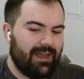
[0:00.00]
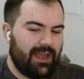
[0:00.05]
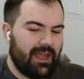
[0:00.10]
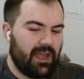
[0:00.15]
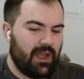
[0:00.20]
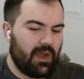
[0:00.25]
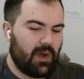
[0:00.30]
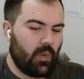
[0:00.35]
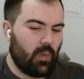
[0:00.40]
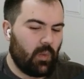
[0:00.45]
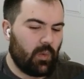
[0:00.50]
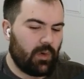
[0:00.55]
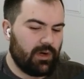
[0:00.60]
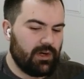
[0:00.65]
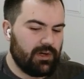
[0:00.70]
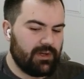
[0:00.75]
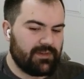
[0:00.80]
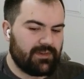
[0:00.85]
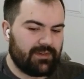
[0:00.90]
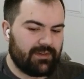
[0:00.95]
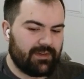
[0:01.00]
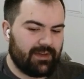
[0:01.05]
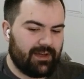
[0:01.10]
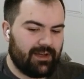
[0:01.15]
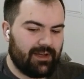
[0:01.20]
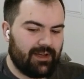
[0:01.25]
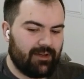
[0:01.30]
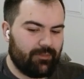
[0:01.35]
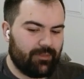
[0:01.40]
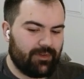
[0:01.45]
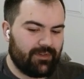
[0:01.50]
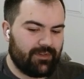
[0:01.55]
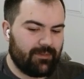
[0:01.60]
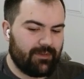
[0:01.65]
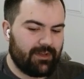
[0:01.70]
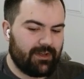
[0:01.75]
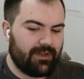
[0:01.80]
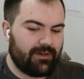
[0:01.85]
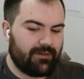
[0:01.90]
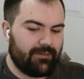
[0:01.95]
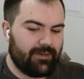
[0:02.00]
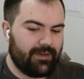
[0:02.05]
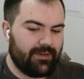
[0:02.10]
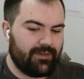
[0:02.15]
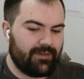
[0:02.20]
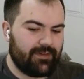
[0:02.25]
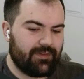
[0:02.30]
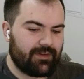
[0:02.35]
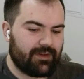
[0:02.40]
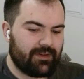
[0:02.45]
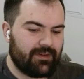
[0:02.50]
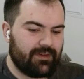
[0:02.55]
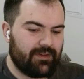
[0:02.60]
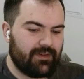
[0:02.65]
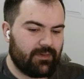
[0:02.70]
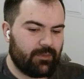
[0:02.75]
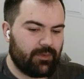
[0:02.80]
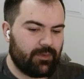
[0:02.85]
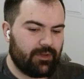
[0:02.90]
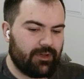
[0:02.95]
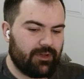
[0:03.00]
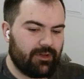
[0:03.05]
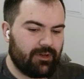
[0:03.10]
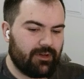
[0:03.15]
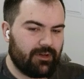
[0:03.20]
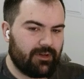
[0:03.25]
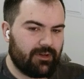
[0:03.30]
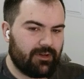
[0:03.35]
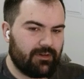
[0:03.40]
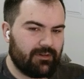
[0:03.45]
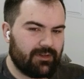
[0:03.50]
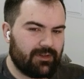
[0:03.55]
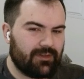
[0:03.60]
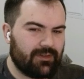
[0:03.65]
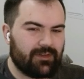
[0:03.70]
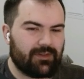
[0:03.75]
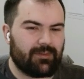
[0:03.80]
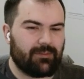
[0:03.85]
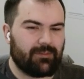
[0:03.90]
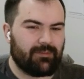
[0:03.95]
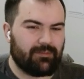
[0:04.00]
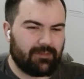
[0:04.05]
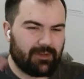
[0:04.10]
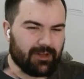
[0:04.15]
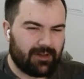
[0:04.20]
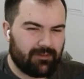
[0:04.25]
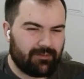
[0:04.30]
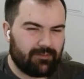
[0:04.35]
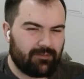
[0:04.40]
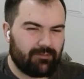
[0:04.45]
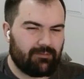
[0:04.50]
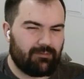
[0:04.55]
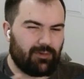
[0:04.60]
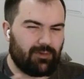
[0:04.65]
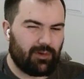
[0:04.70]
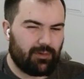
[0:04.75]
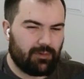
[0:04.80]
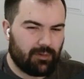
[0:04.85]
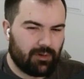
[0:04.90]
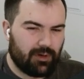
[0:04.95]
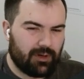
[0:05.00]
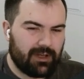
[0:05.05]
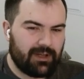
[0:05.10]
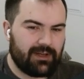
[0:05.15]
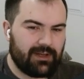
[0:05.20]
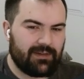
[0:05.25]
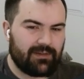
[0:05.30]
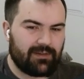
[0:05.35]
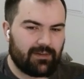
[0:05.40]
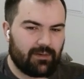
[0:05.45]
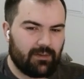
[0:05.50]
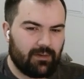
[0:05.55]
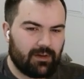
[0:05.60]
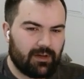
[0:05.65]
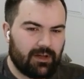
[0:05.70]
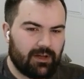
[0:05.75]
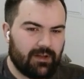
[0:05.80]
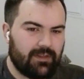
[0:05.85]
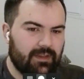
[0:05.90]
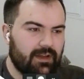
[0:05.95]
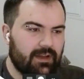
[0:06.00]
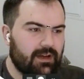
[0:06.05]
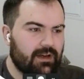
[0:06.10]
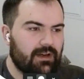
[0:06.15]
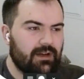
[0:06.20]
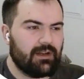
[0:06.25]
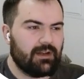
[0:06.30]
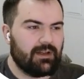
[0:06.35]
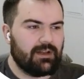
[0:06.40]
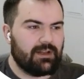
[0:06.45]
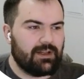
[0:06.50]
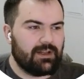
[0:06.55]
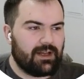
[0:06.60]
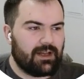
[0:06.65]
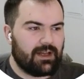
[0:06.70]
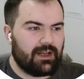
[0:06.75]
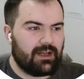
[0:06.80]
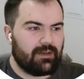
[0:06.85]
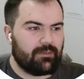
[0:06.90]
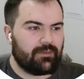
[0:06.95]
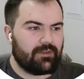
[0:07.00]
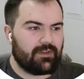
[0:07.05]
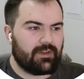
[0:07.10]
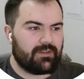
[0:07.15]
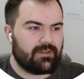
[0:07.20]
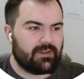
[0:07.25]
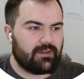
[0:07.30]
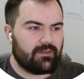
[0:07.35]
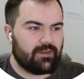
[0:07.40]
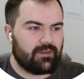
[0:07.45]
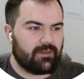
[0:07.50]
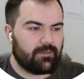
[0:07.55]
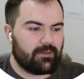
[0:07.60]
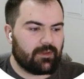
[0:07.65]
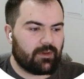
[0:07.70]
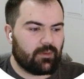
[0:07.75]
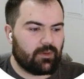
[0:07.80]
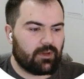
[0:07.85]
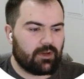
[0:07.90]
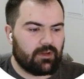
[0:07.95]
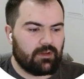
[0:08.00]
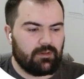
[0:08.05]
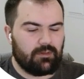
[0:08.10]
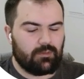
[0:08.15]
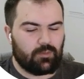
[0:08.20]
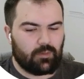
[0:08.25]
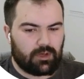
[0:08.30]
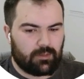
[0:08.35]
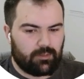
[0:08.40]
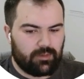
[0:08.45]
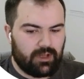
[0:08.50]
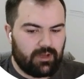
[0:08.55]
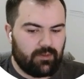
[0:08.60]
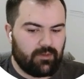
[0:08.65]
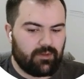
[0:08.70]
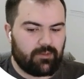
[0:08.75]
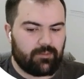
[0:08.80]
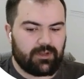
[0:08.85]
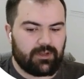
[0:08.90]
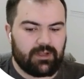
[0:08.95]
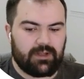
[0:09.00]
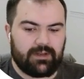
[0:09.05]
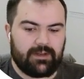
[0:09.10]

works, but some of the interfaces start to disappear. There's just some kind of quirkiness going on there. So that's definitely something I want to play with a bit.